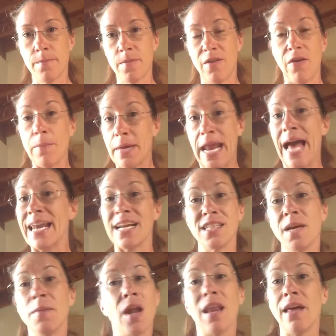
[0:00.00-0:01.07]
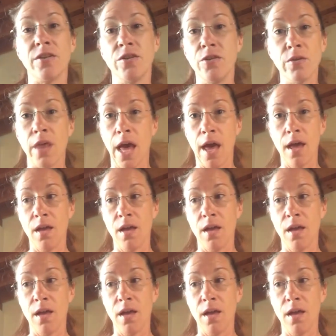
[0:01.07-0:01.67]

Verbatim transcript: If I'm an addict, I'm not allowed to do that.